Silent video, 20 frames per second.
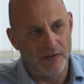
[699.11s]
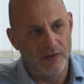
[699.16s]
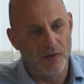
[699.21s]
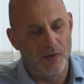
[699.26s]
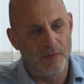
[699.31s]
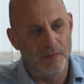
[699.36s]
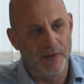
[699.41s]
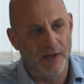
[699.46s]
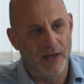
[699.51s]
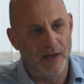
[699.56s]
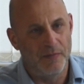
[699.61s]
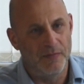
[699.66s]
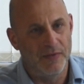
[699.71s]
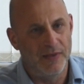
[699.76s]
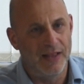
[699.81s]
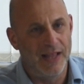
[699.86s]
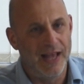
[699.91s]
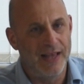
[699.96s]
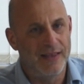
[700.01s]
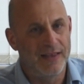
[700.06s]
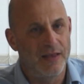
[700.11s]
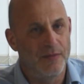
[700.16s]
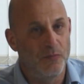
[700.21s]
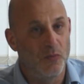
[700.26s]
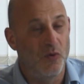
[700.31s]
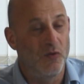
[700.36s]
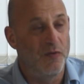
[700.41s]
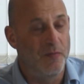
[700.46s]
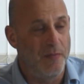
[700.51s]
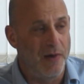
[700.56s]
So it becomes
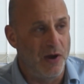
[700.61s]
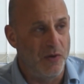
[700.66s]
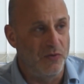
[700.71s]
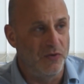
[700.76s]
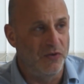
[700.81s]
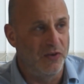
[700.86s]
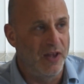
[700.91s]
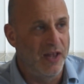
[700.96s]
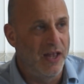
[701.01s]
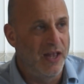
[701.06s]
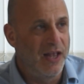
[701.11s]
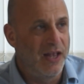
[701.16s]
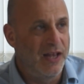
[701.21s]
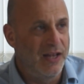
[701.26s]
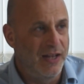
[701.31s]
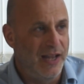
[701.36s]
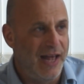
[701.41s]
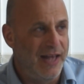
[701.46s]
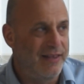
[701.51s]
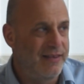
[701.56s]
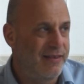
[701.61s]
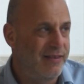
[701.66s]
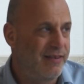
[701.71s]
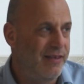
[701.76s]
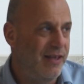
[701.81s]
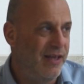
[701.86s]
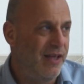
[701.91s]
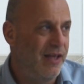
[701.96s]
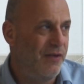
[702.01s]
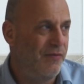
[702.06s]
more remote, less,
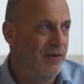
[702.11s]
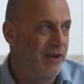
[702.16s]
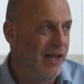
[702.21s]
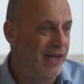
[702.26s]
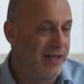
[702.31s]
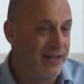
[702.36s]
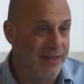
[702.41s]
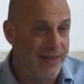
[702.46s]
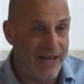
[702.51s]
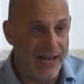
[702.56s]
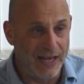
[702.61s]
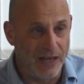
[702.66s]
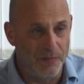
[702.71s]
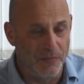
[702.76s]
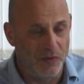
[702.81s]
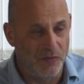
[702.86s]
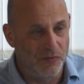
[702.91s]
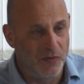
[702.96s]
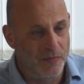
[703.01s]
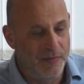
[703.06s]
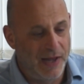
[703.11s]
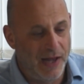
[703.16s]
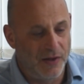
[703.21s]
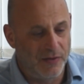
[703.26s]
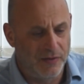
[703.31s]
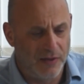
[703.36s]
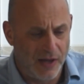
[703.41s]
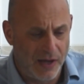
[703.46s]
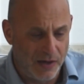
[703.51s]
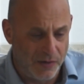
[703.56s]
if you like, attackable from the
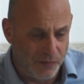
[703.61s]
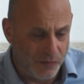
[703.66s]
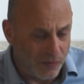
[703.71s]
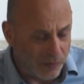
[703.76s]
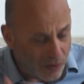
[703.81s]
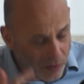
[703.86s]
outside and from